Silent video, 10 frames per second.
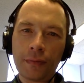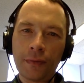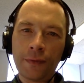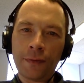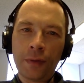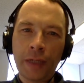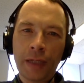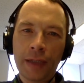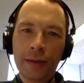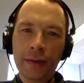
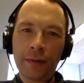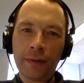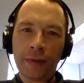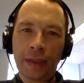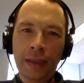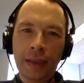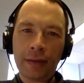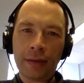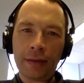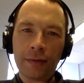format of the data?
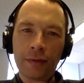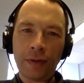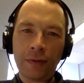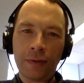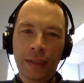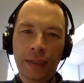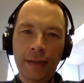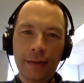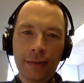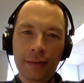It was different data?